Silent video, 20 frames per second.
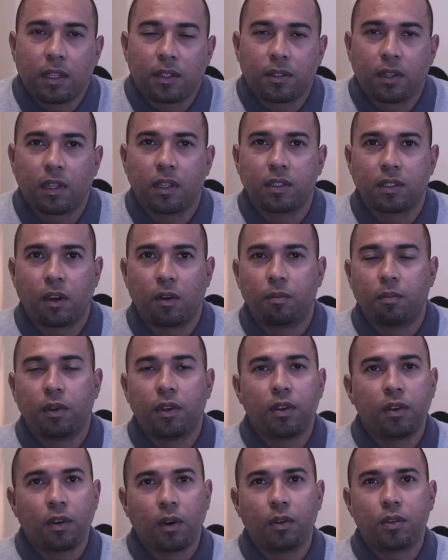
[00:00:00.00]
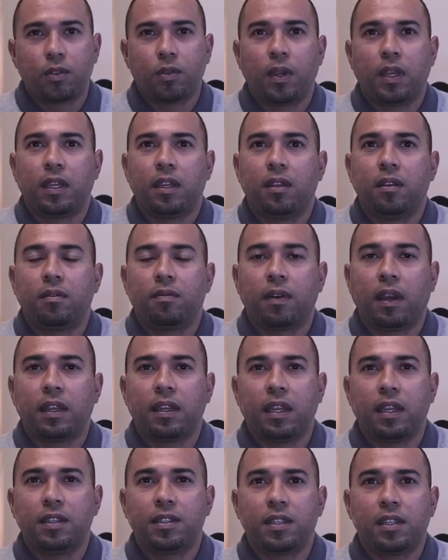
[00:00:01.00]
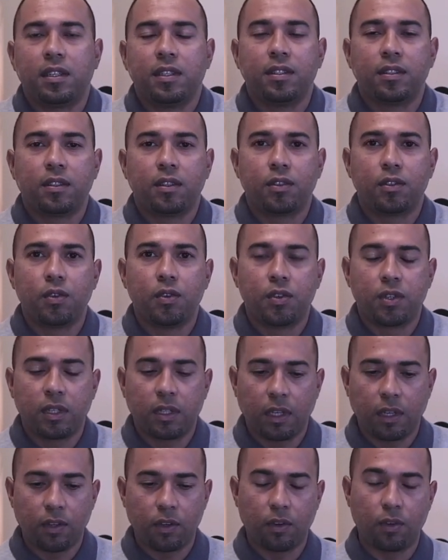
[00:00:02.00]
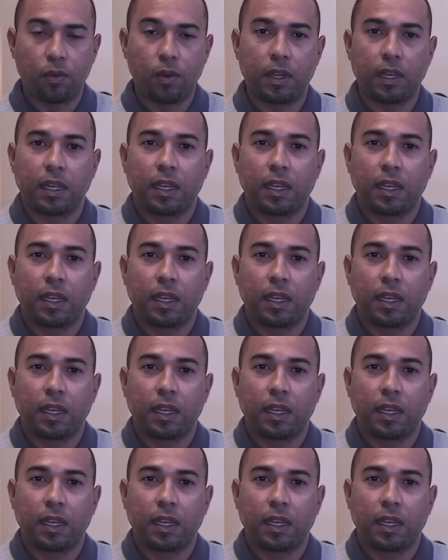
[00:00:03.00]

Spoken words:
So example, you go to any financial institution and you're doing